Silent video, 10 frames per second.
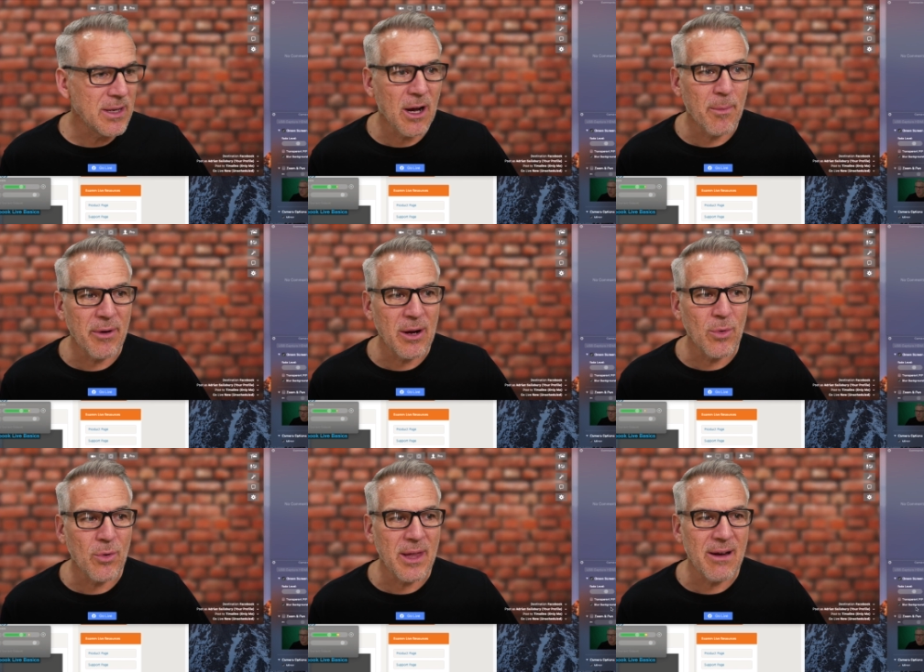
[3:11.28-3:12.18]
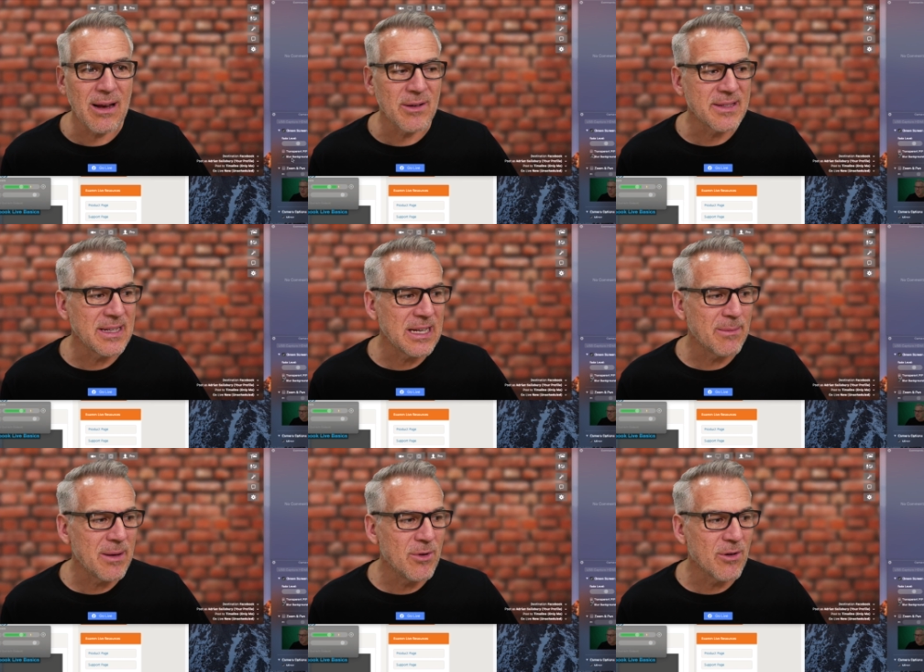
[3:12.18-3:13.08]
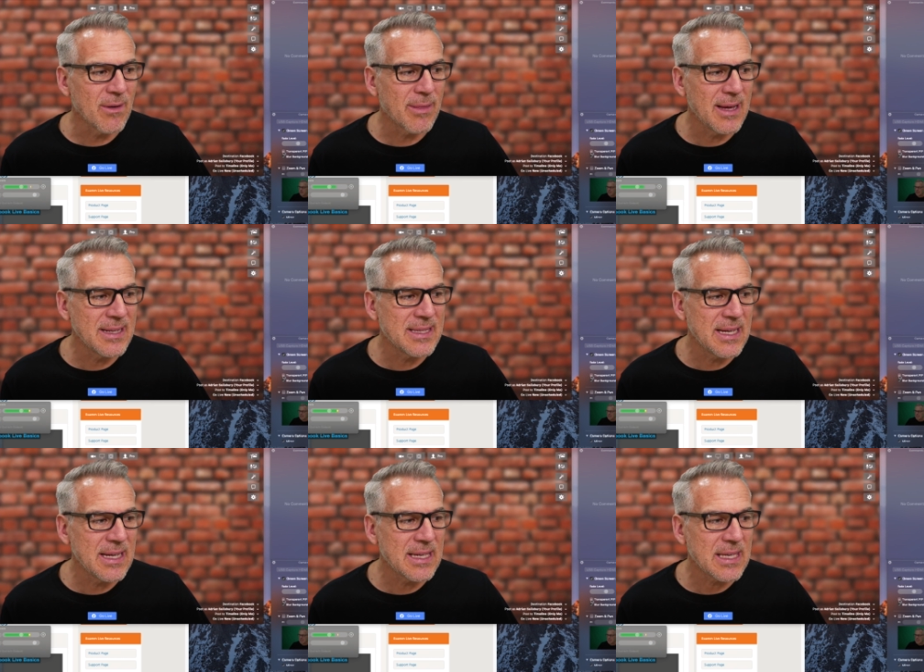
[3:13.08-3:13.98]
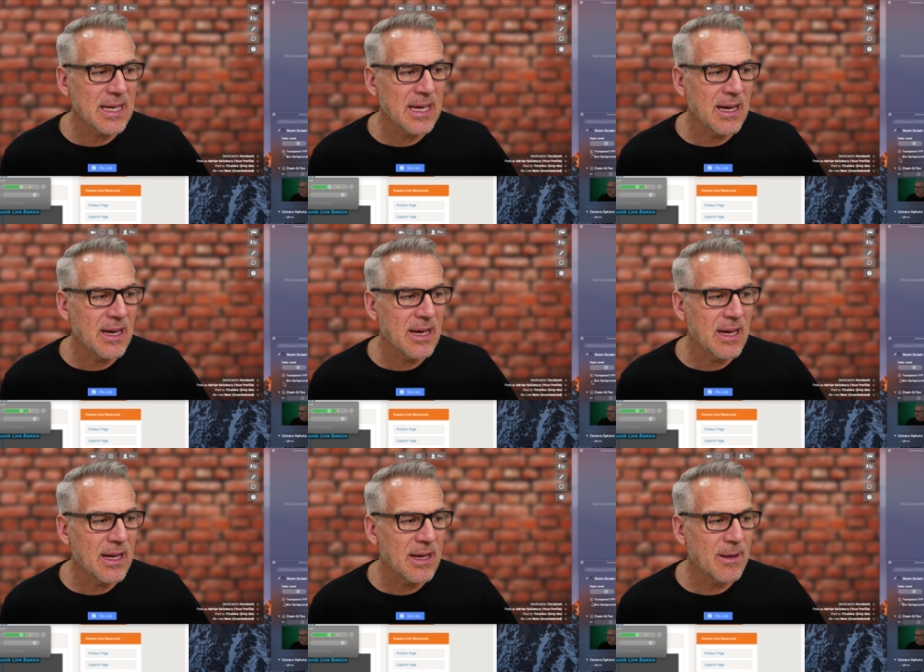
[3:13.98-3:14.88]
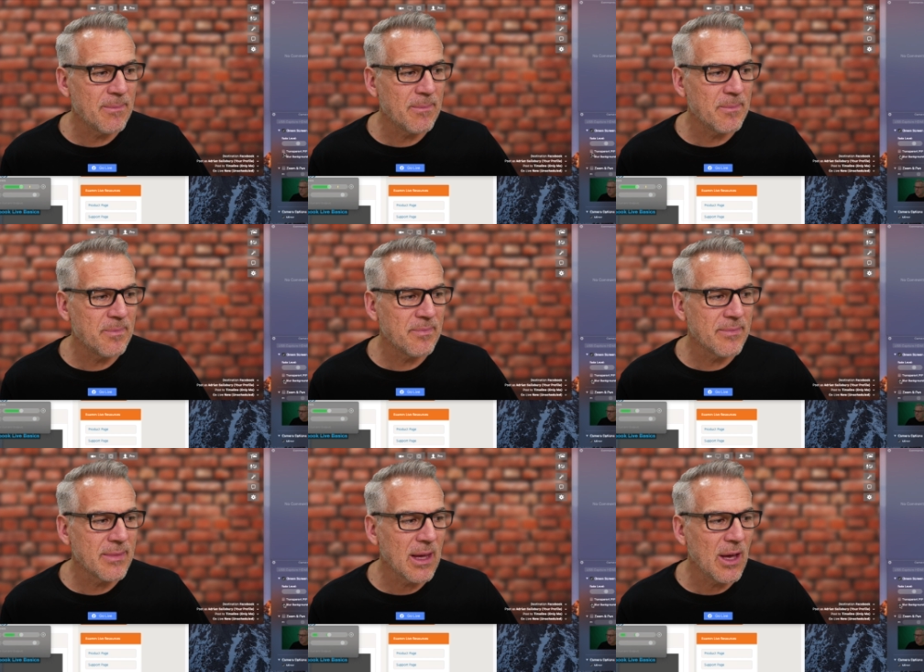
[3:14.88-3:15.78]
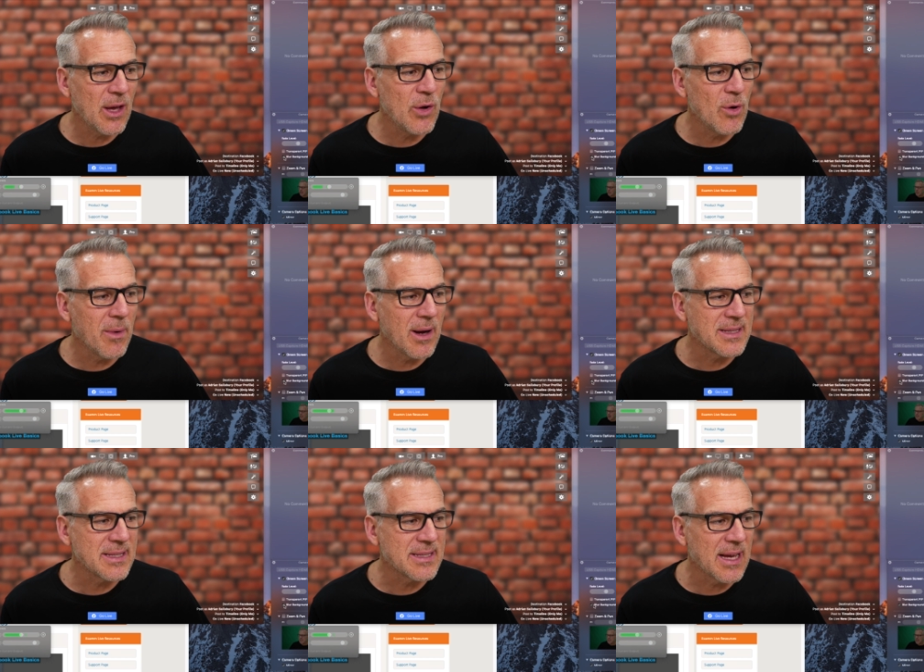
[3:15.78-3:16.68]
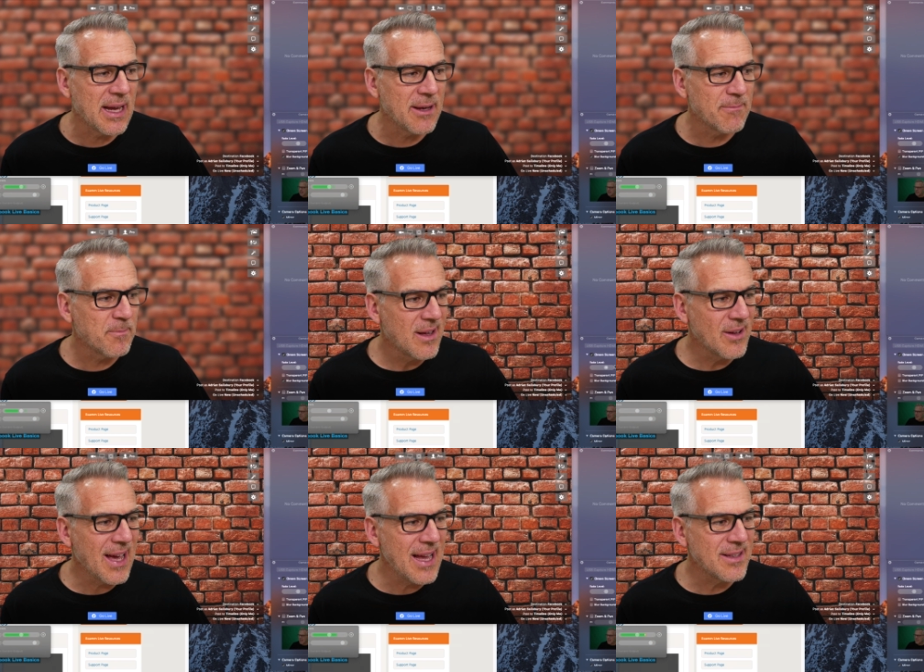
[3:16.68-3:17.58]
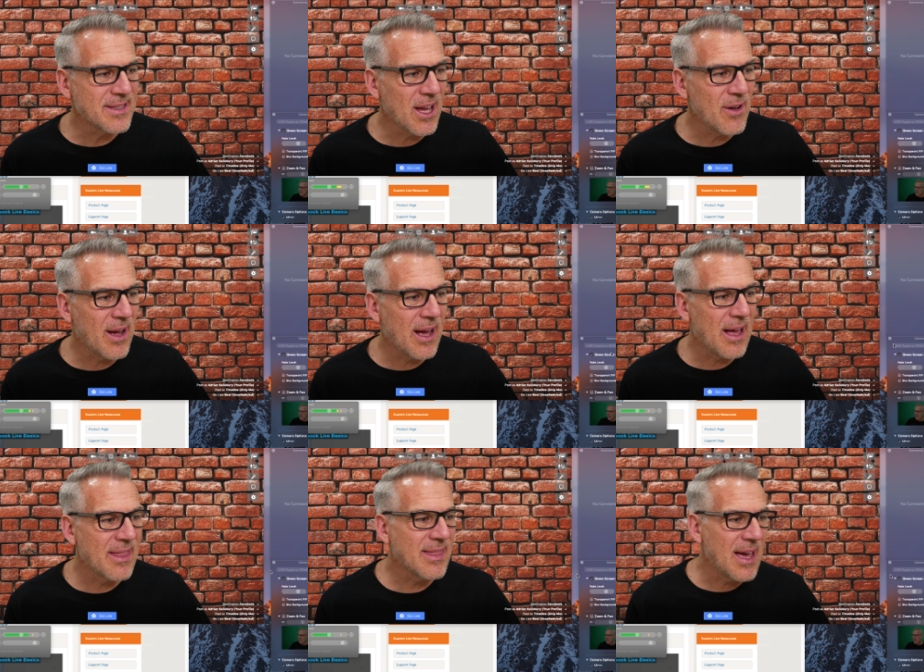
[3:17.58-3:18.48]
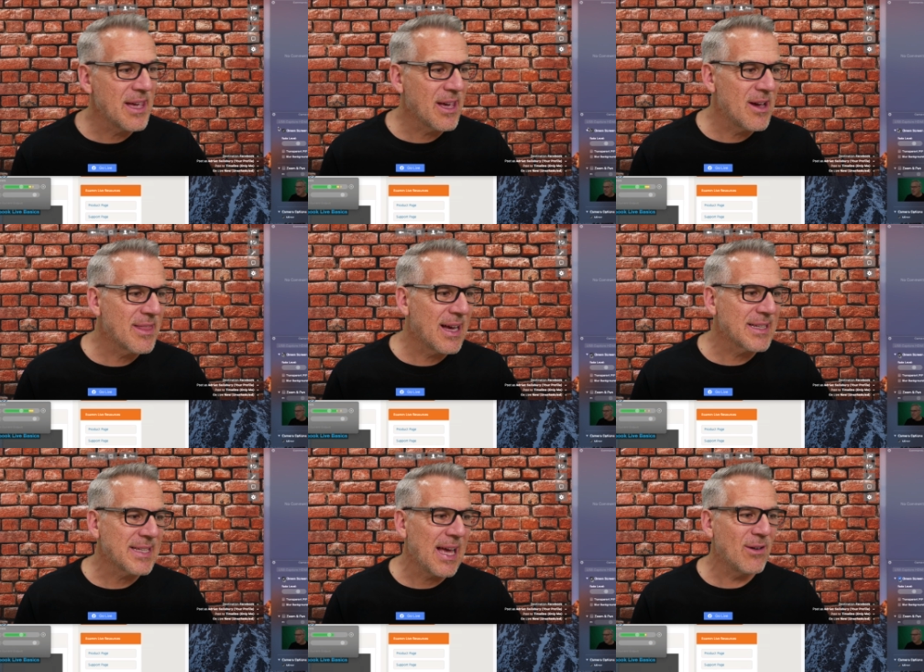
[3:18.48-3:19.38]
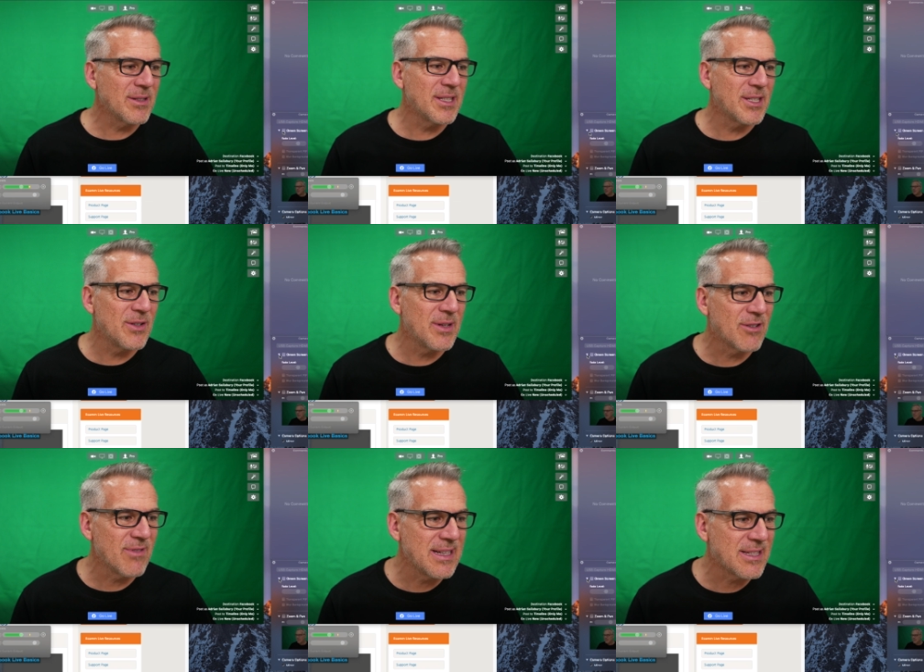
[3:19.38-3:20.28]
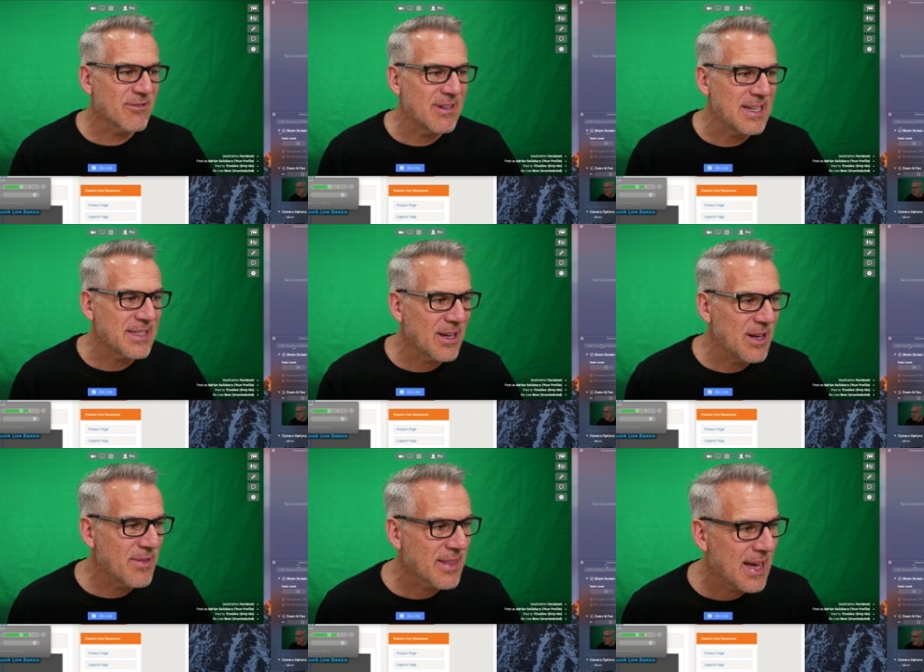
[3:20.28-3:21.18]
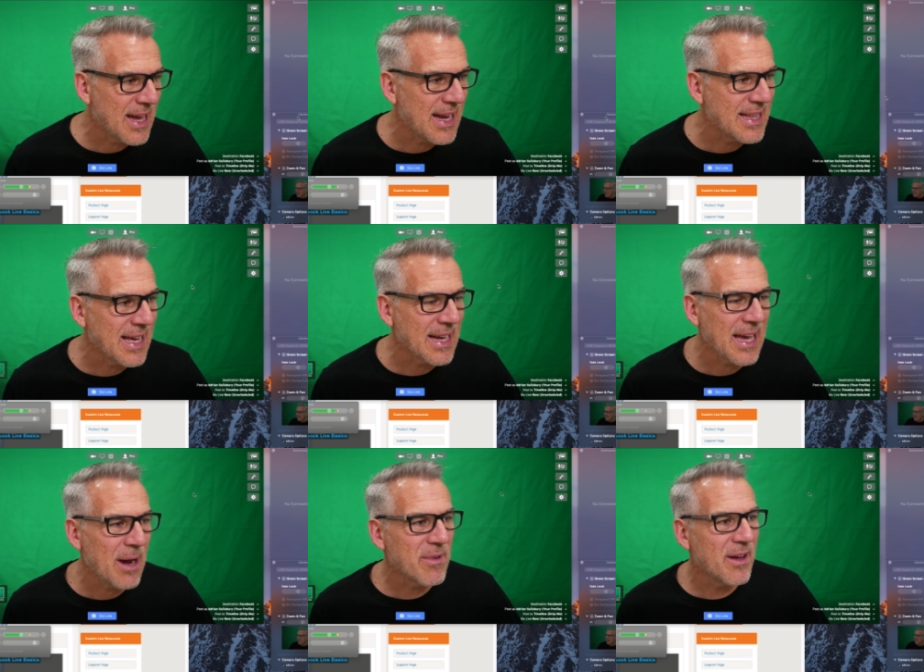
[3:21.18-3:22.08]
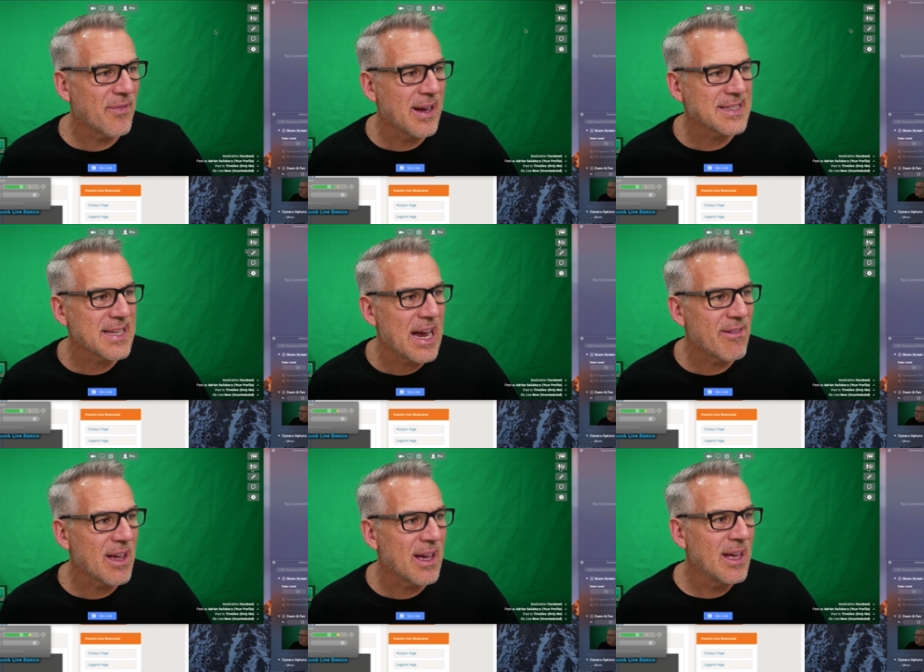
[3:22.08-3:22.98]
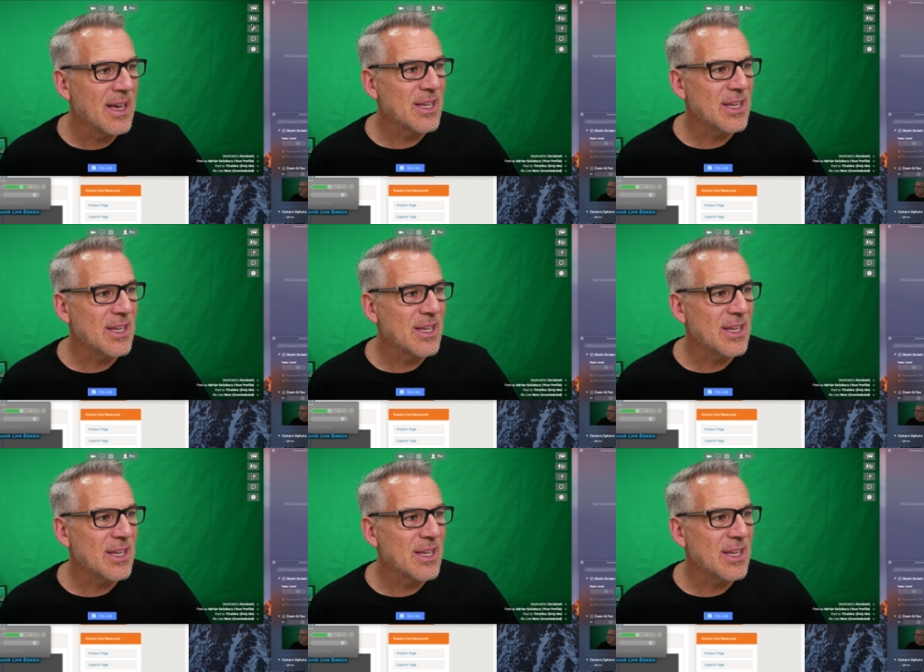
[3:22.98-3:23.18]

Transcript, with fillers: you've got a brick wall there, it looks a little bit more authentic. Um, who am I to say? Okay, so uh, there you go. That's how to do green screen. It's over there in that camera effects area.